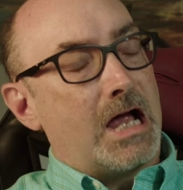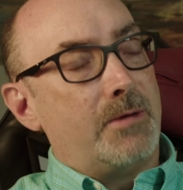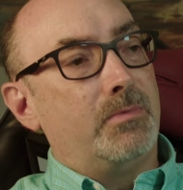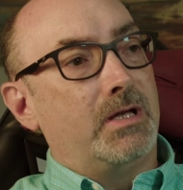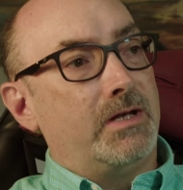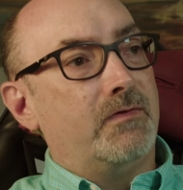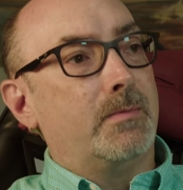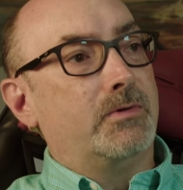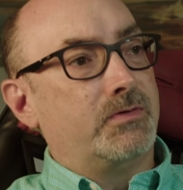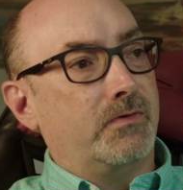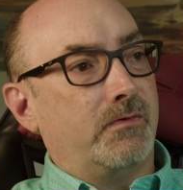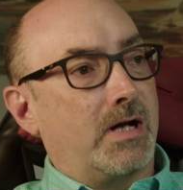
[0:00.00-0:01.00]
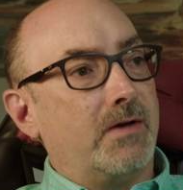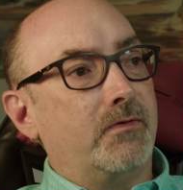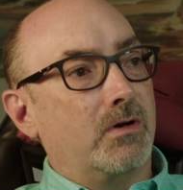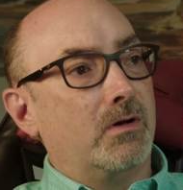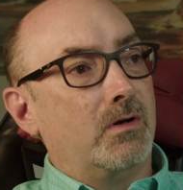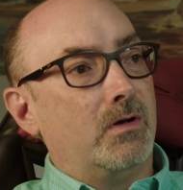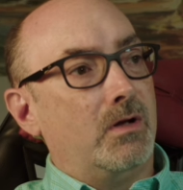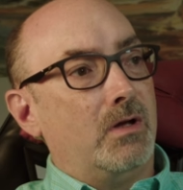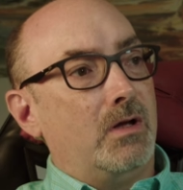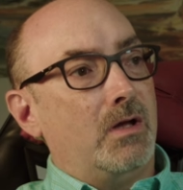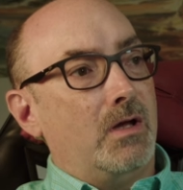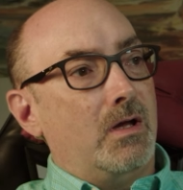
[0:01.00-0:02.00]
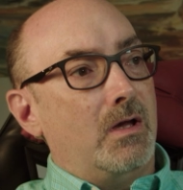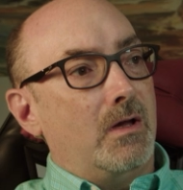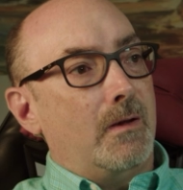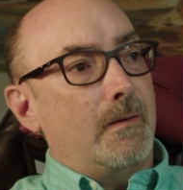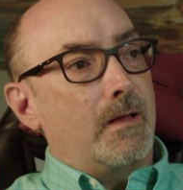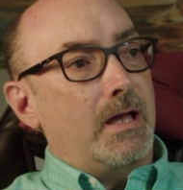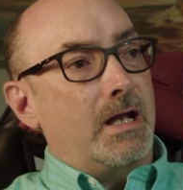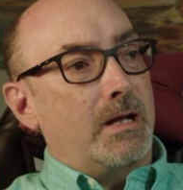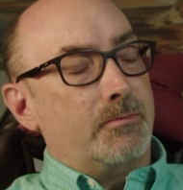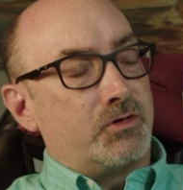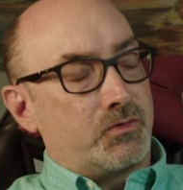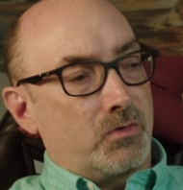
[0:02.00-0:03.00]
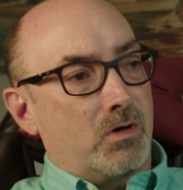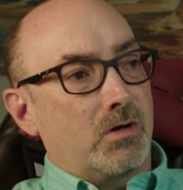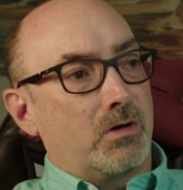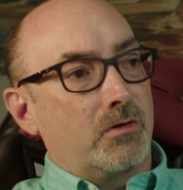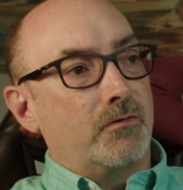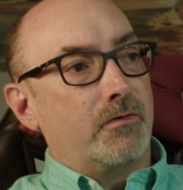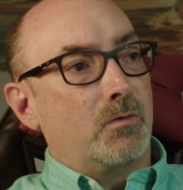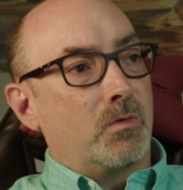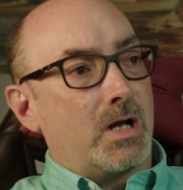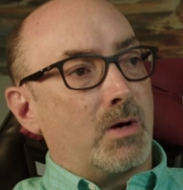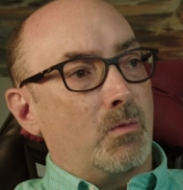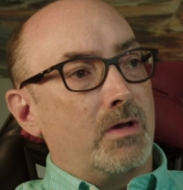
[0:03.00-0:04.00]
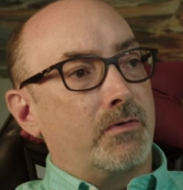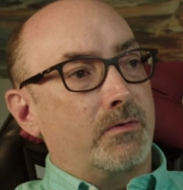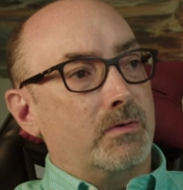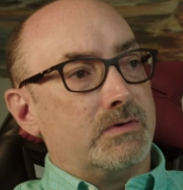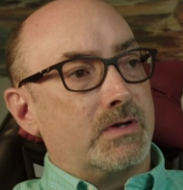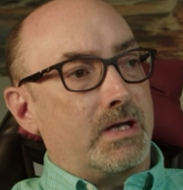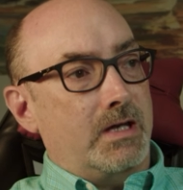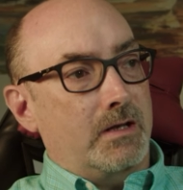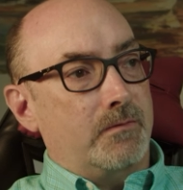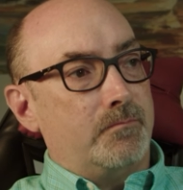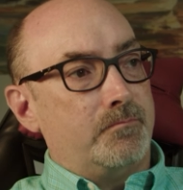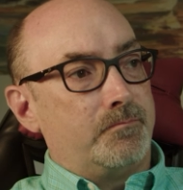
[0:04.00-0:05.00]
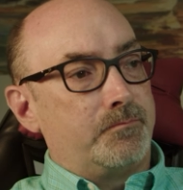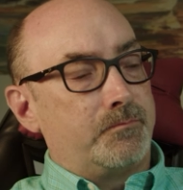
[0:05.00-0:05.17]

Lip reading: I believe I'm a survivor. And I'm stronger for what I went through as a kid.